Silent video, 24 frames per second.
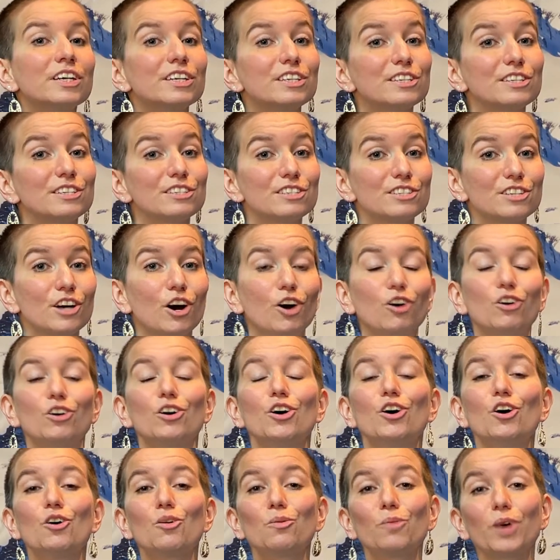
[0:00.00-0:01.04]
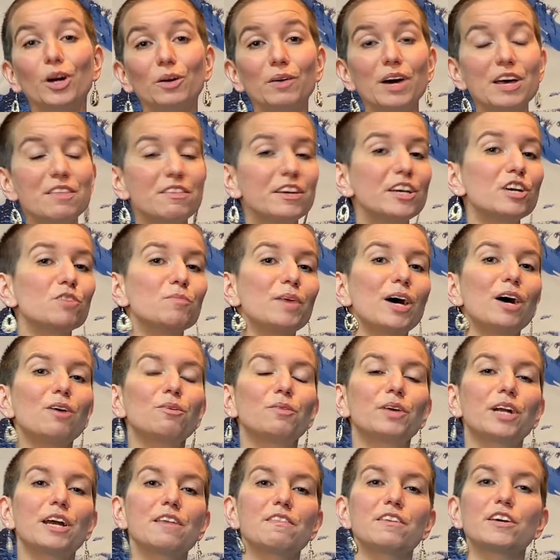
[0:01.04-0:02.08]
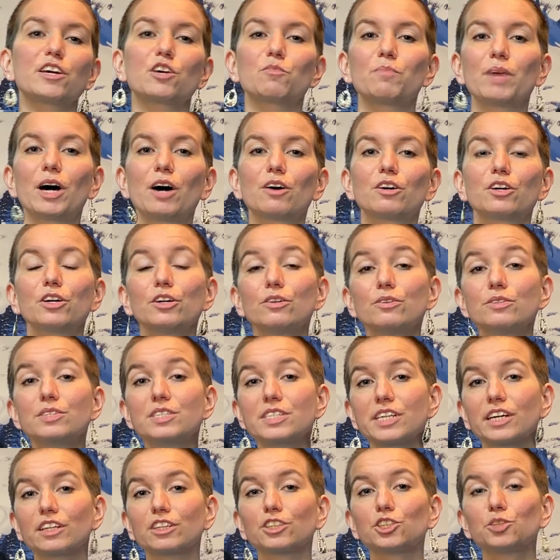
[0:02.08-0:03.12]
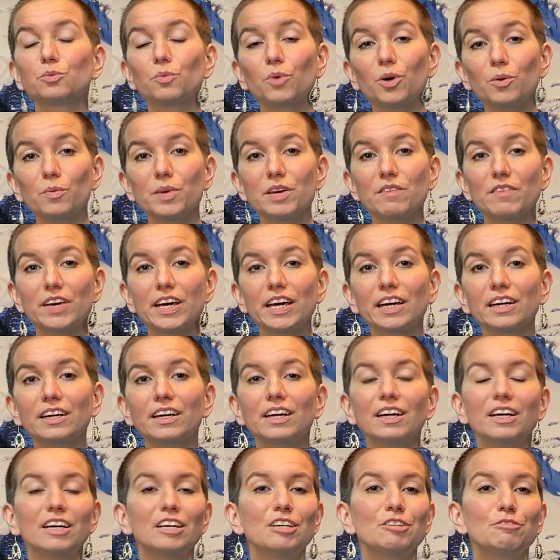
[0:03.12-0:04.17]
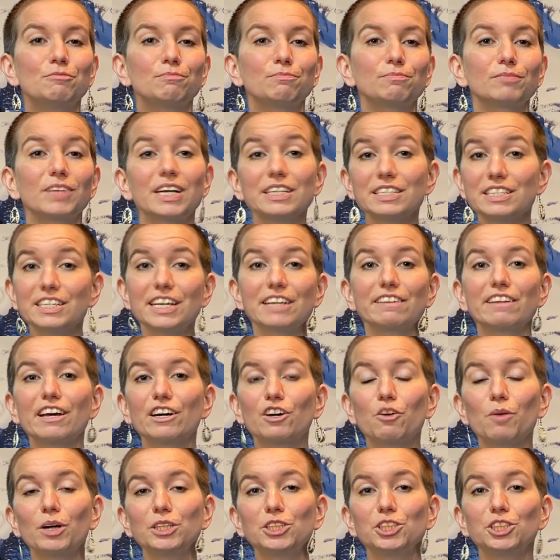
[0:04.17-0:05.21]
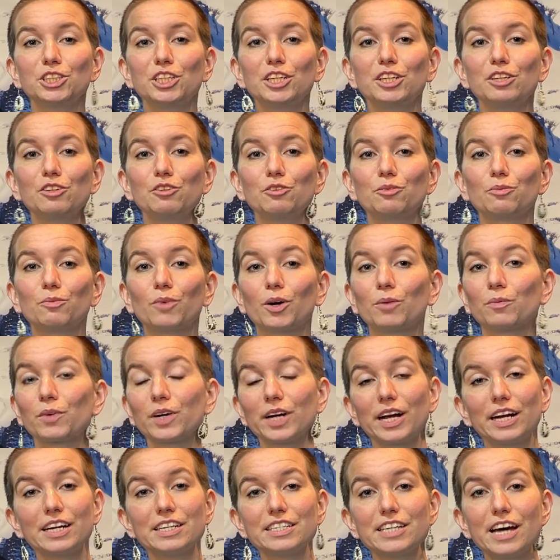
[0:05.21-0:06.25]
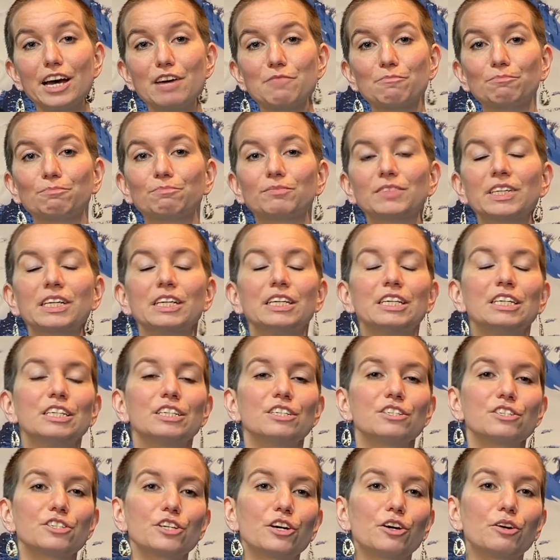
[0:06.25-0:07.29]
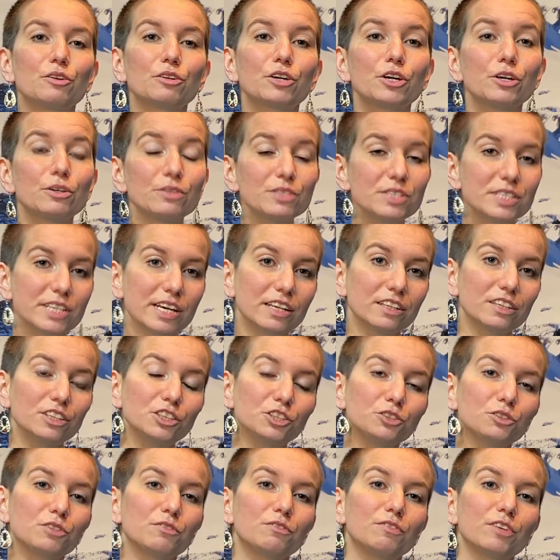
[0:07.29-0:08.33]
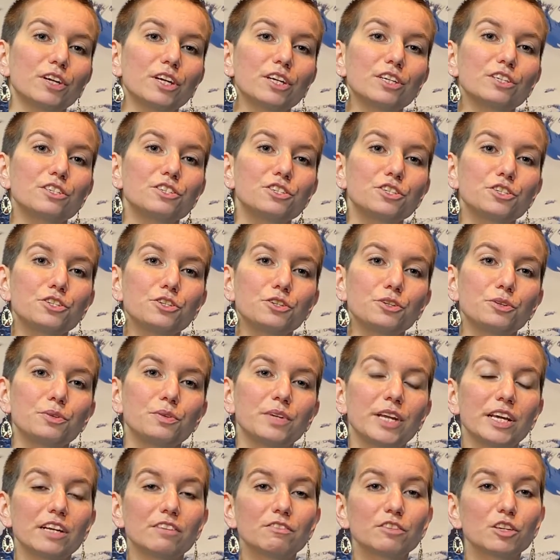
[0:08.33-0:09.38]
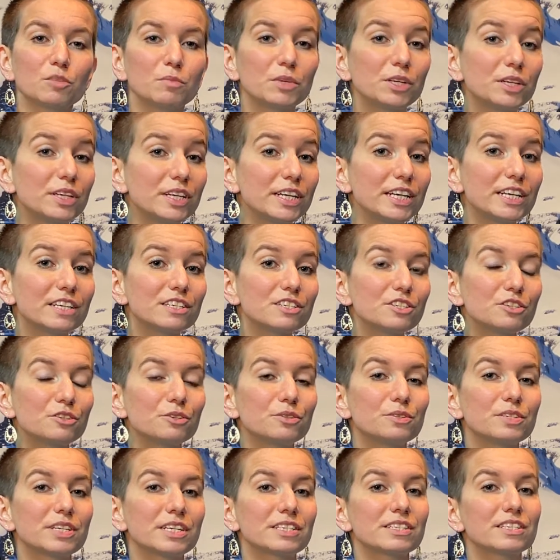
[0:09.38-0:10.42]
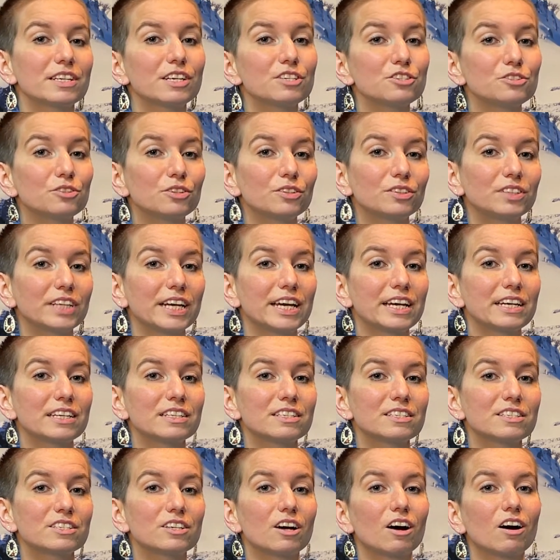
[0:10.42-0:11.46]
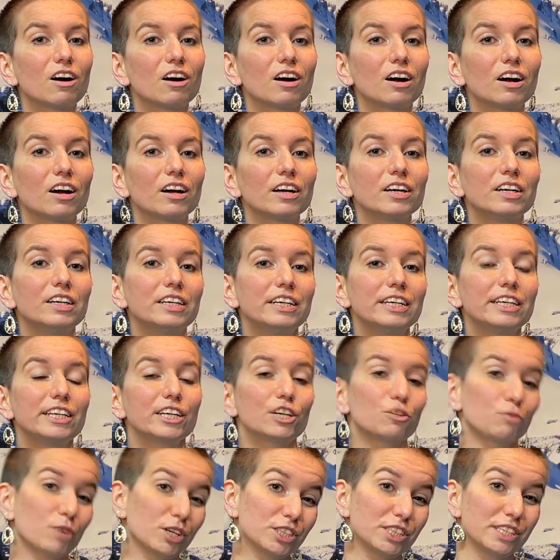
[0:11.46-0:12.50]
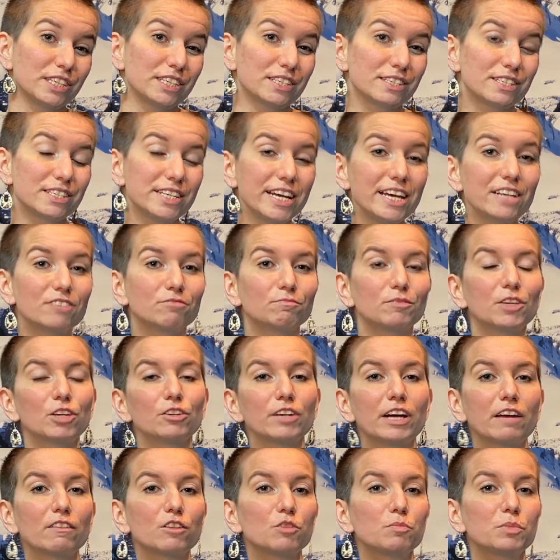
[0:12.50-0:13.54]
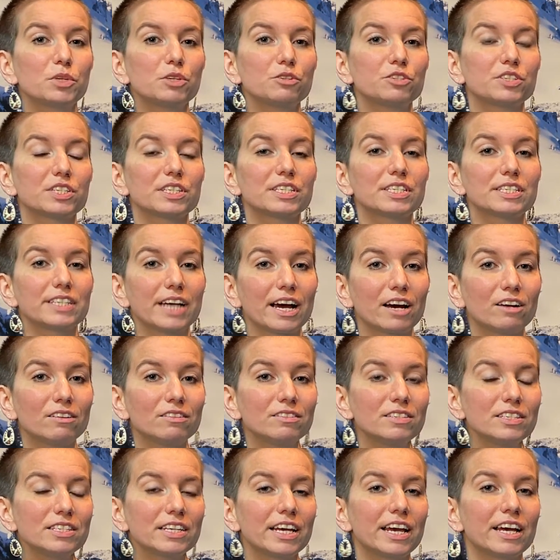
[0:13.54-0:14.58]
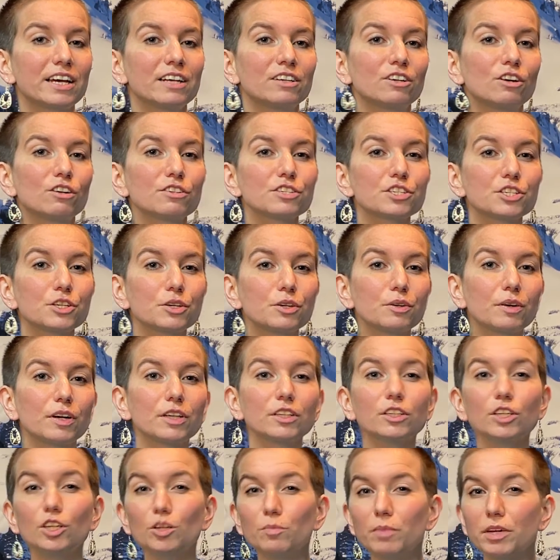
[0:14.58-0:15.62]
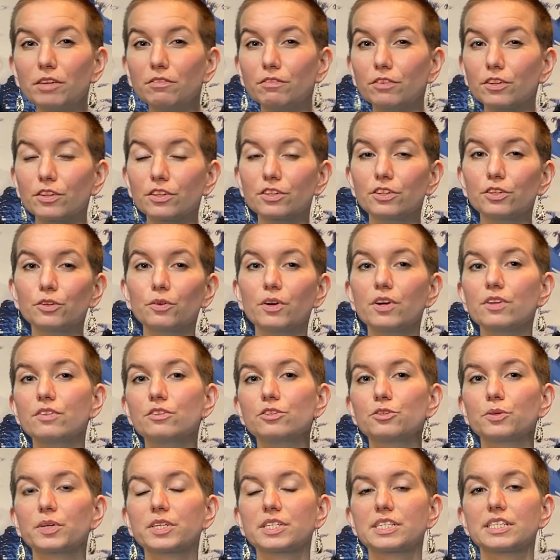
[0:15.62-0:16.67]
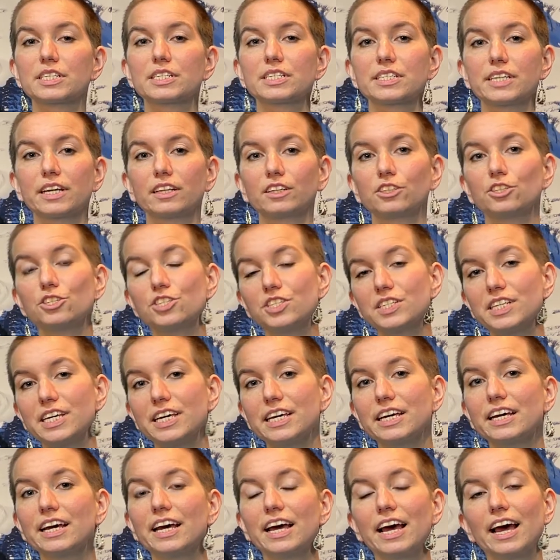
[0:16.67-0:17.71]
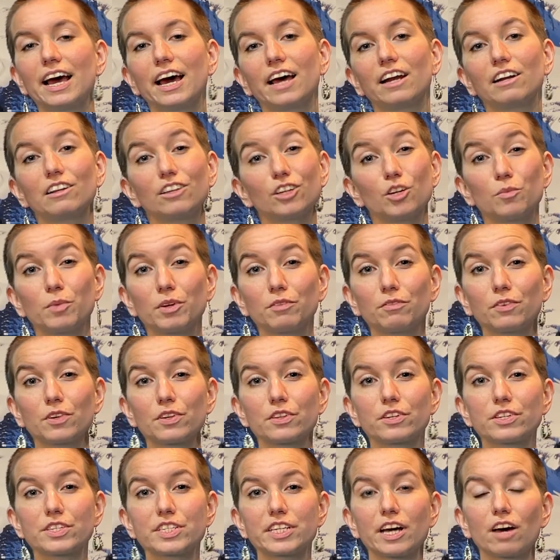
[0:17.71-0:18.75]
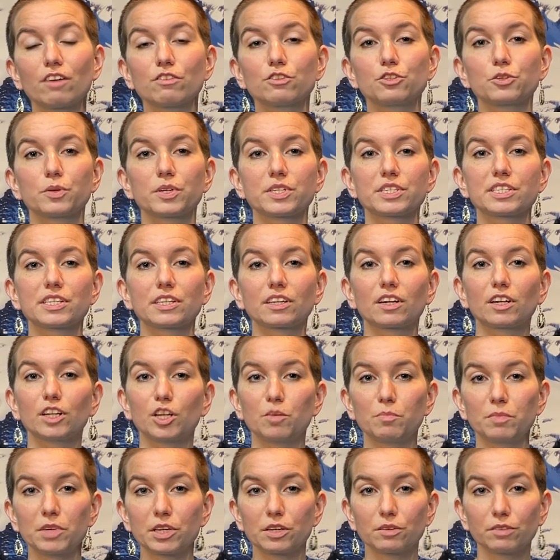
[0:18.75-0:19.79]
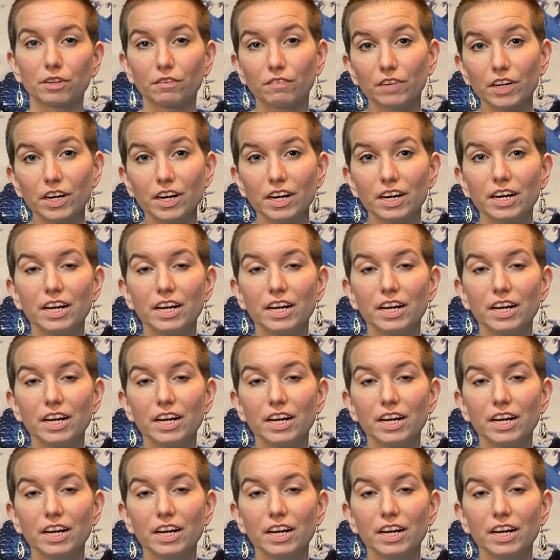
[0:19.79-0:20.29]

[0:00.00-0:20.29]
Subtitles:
So, what do I think about when I think about Coast Salish wool weaving? Let's take that question one word at a time. So Coast Salish refers to Native communities whose ancestral lands are here in Washington State, around the Puget Sound, and also a little bit further north towards the Salish Sea, and a little bit further south towards the Columbia River.